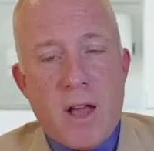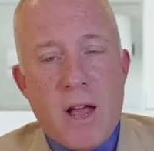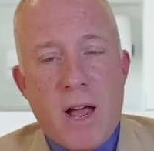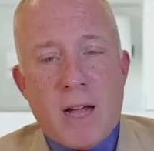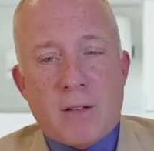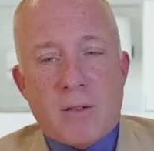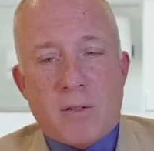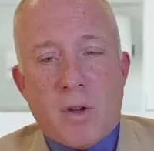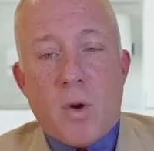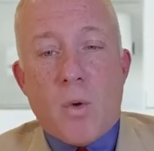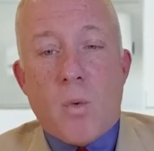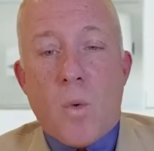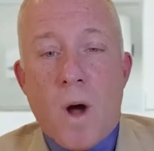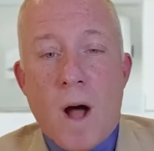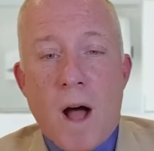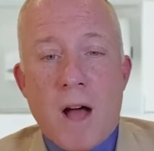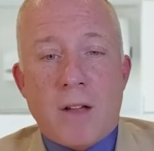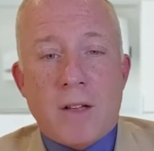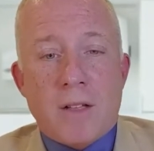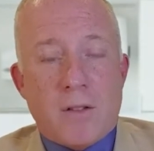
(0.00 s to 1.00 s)
And so
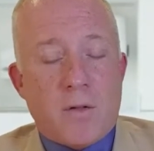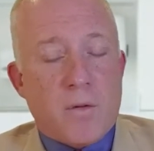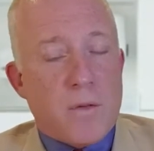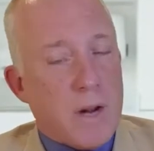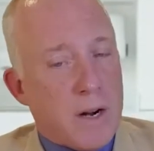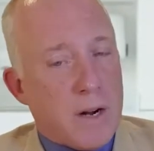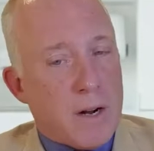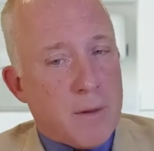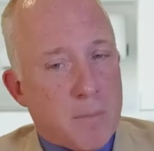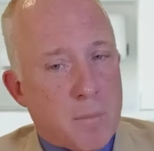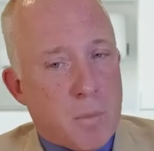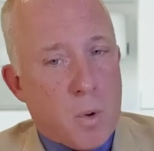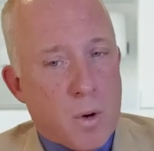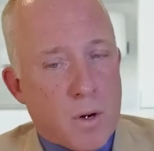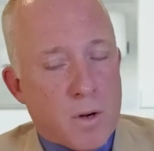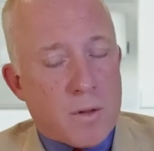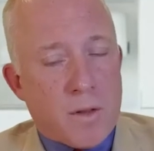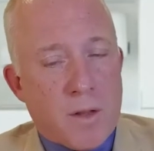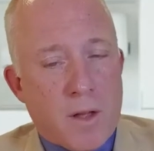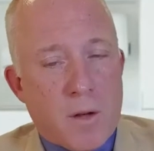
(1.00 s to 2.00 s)
while it's very
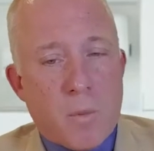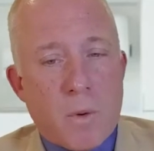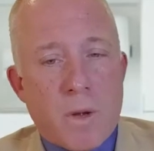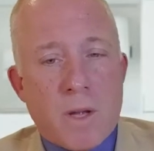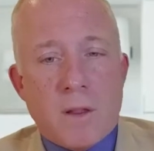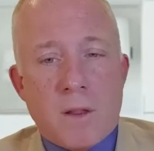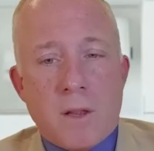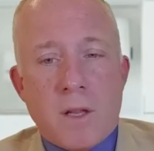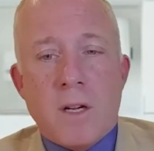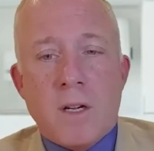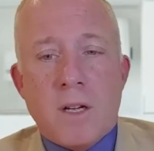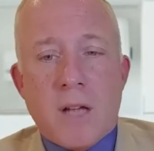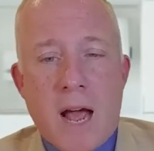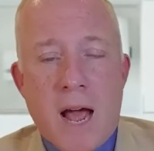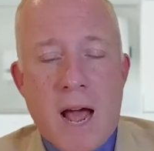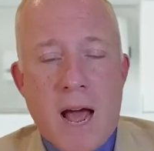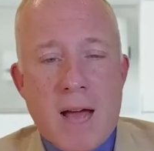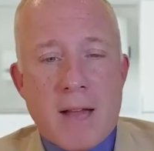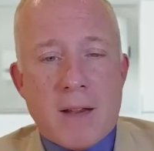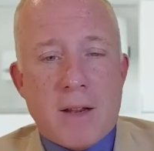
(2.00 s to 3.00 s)
important that we look
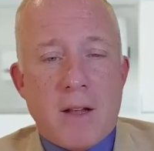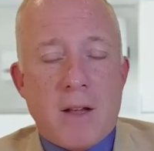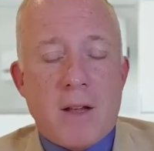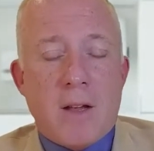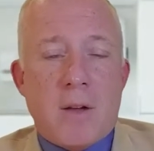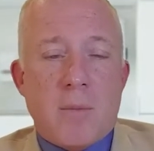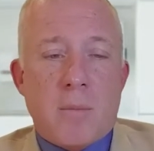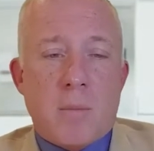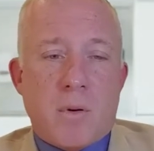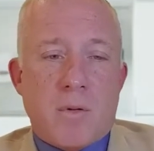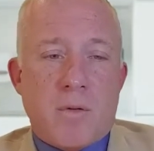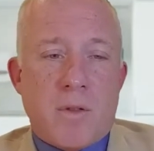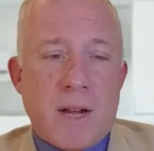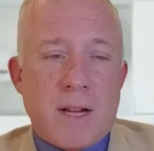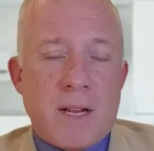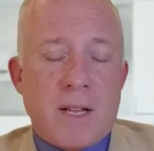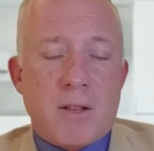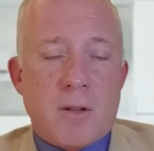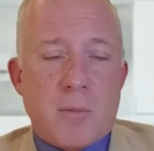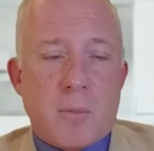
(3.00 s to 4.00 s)
at
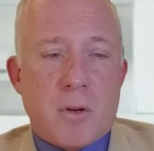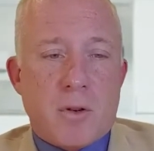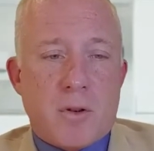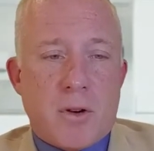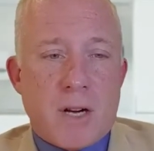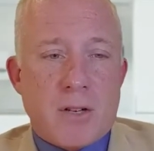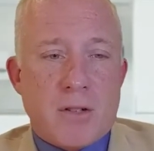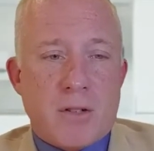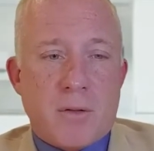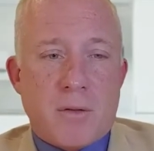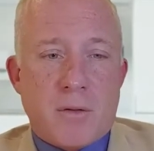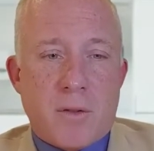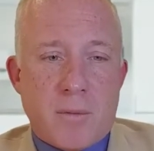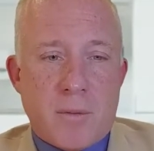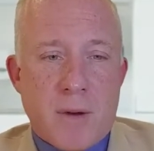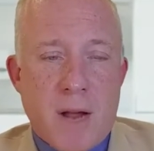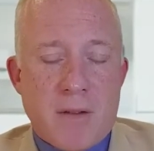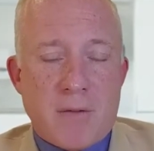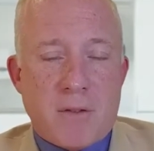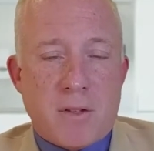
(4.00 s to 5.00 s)
preventing the progression from
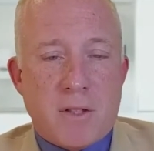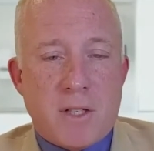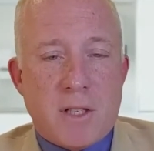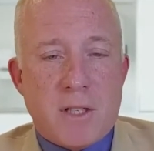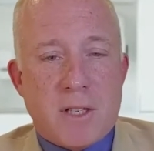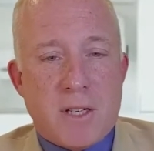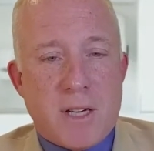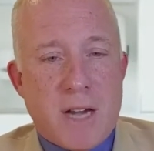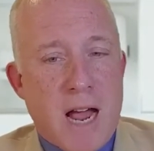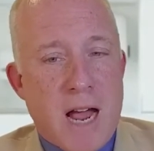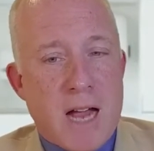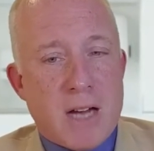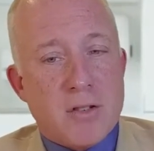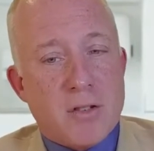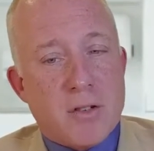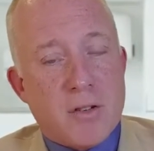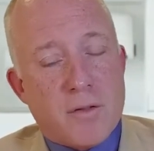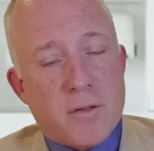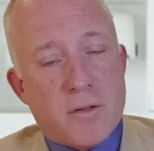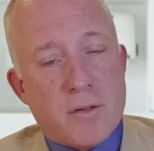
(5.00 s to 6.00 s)
N A F L D to NASH
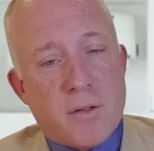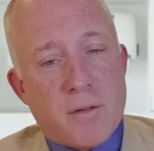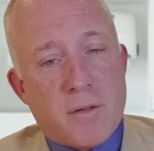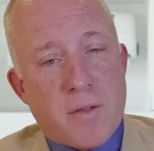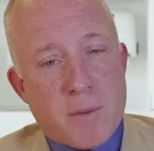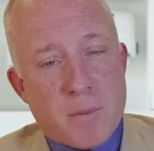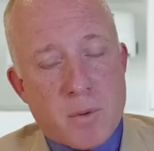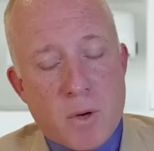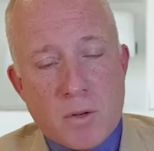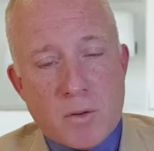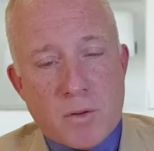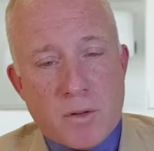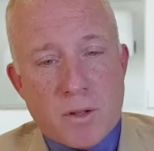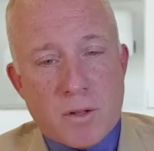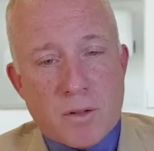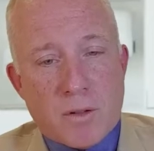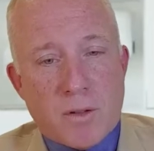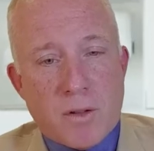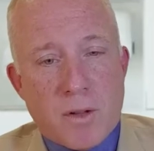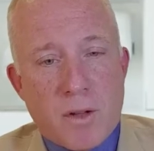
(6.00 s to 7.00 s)
to
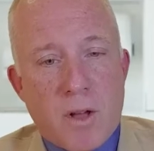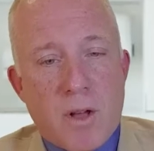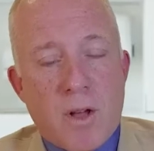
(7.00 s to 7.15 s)
fibrosis,